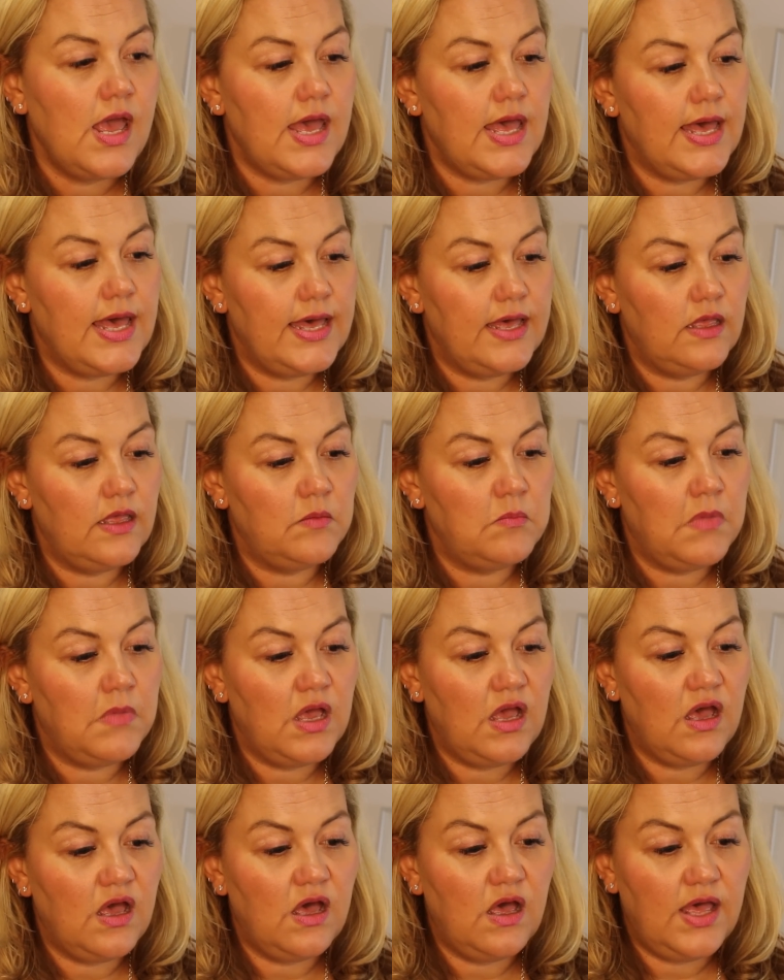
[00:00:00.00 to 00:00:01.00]

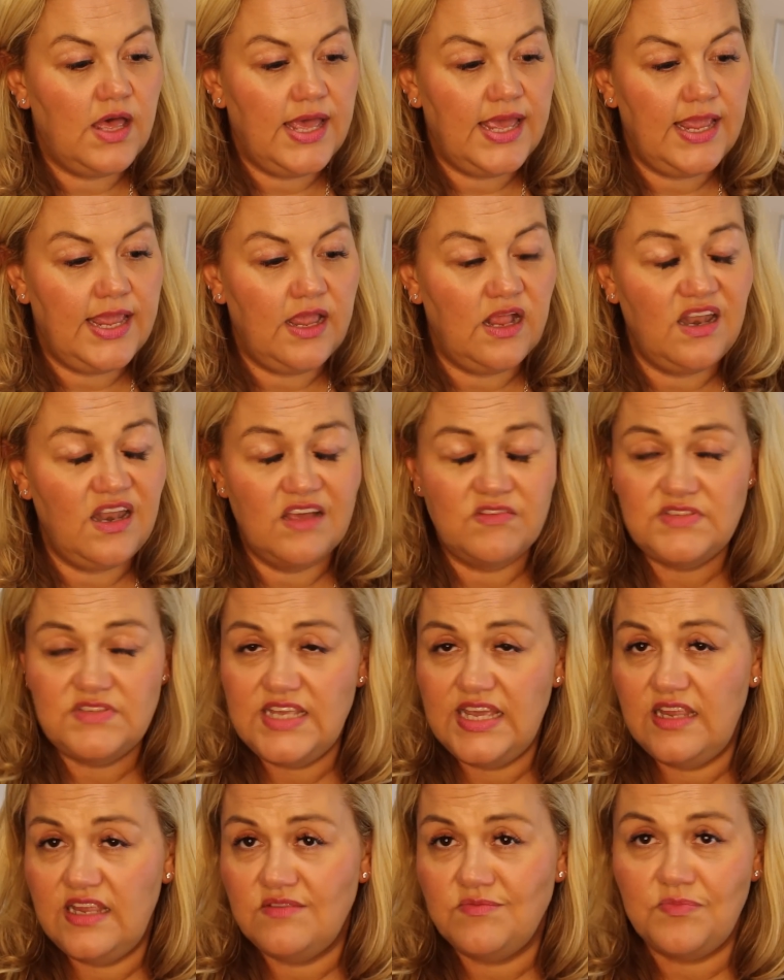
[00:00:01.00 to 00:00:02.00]
I loved
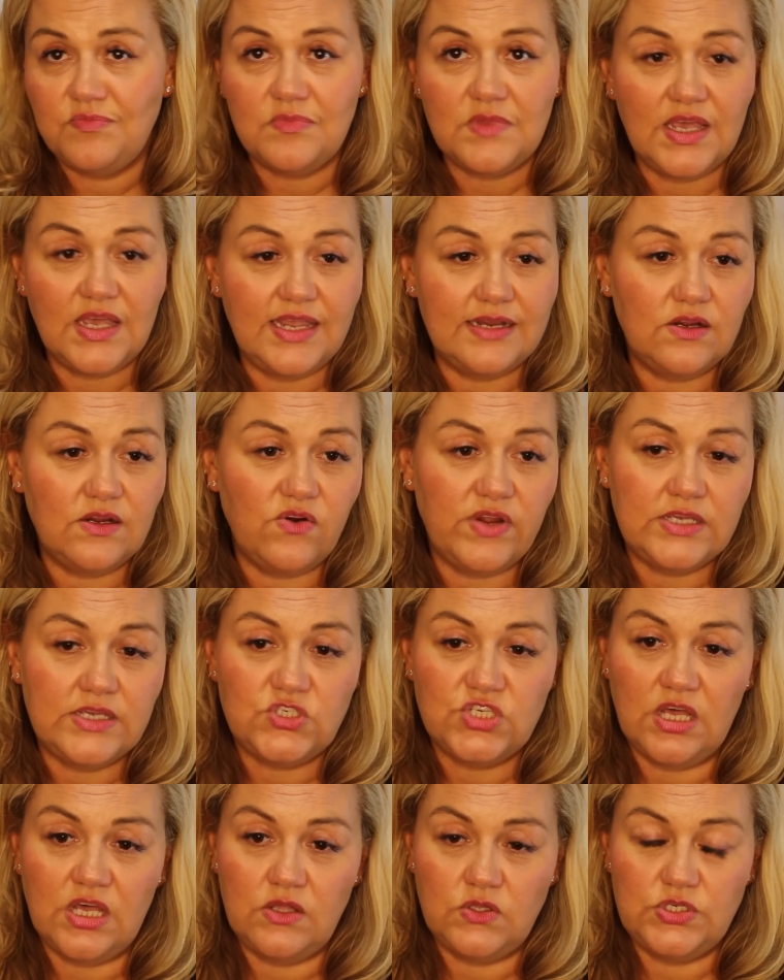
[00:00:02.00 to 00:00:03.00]
it. I had a great
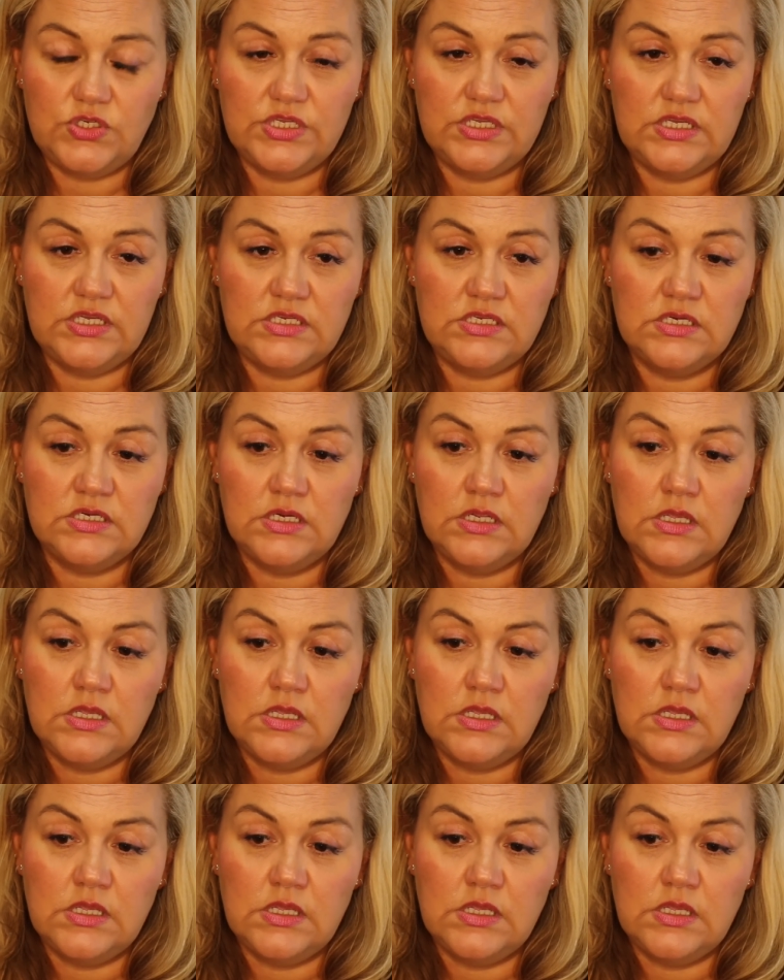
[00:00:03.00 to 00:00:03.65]
childhood.